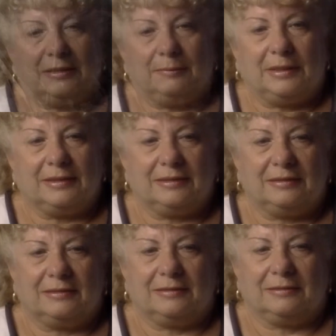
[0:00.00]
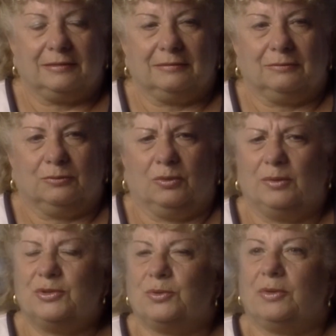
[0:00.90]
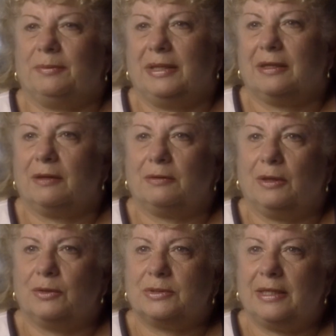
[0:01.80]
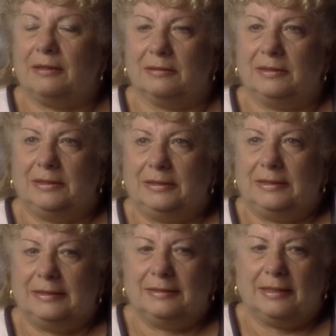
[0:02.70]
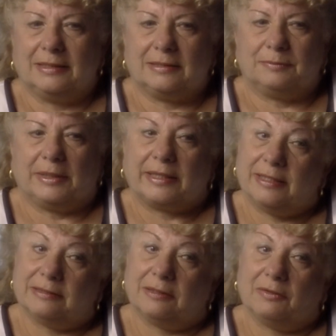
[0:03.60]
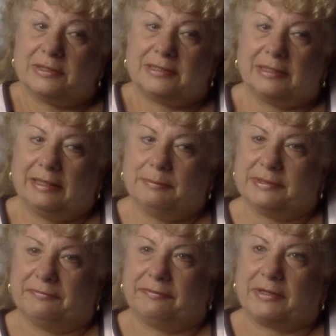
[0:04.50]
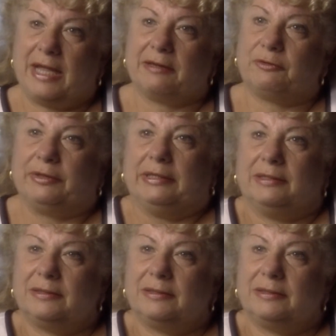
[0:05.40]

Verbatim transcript: him and I says, why would you want me to go to a hotel? I says, my kids are on slabs of concrete